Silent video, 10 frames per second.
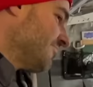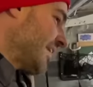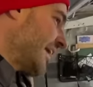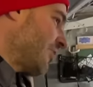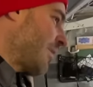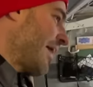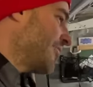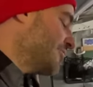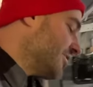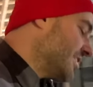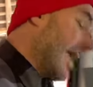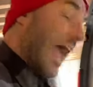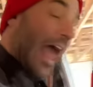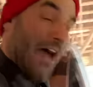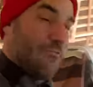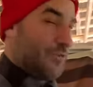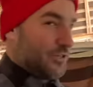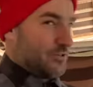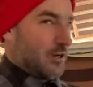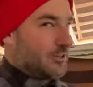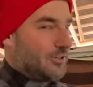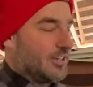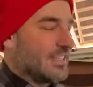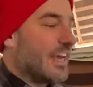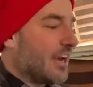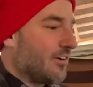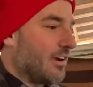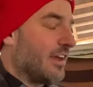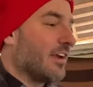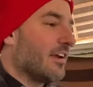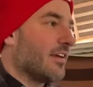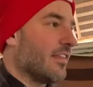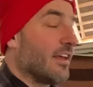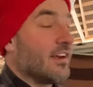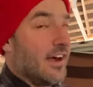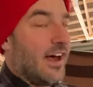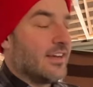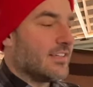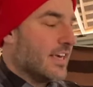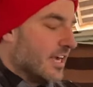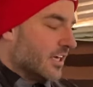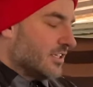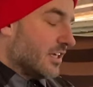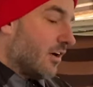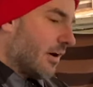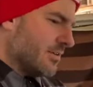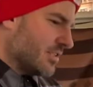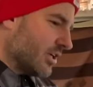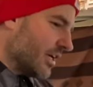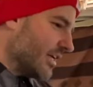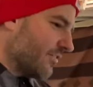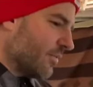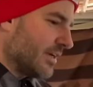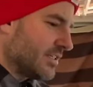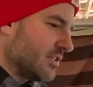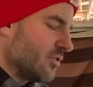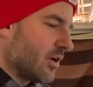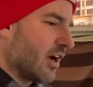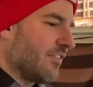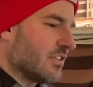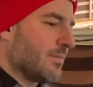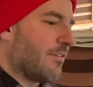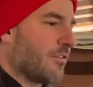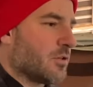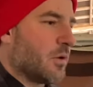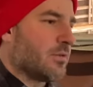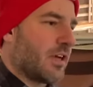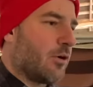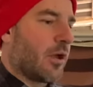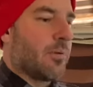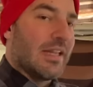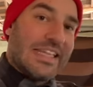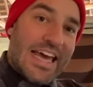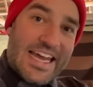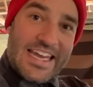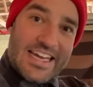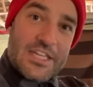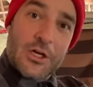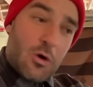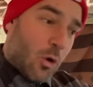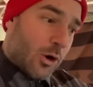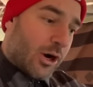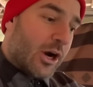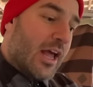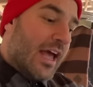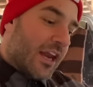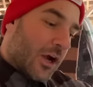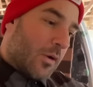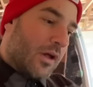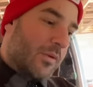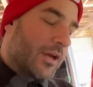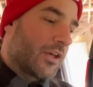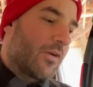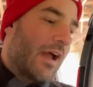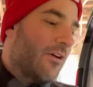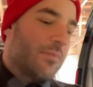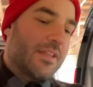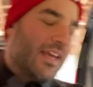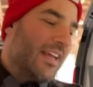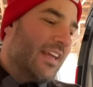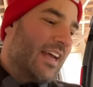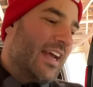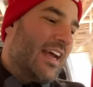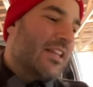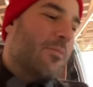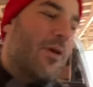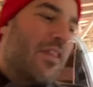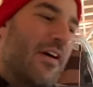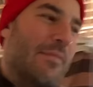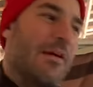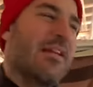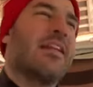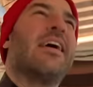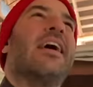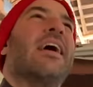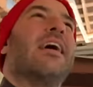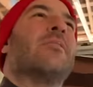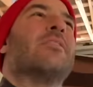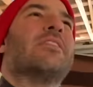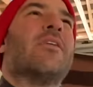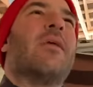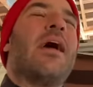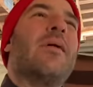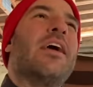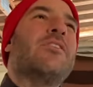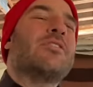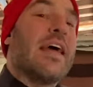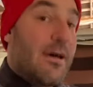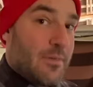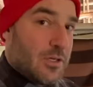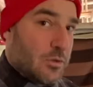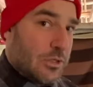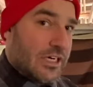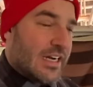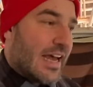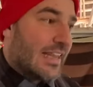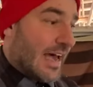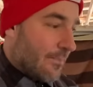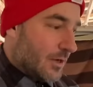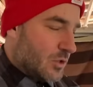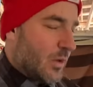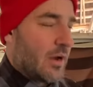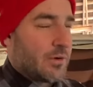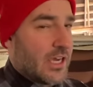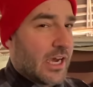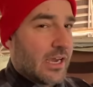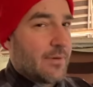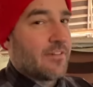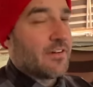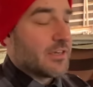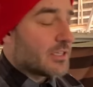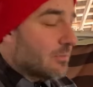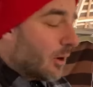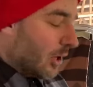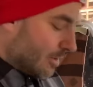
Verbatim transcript: And I'd rather just have the structural integrity than not. So I was looking at different ways to do it. Obviously, my first way was like, oh, I could put a leg in in the corner, I could go all the way to the ground. But then the more I thought about it, I'm always like, why would I use that much wood and add that much weight? We're talking about a very small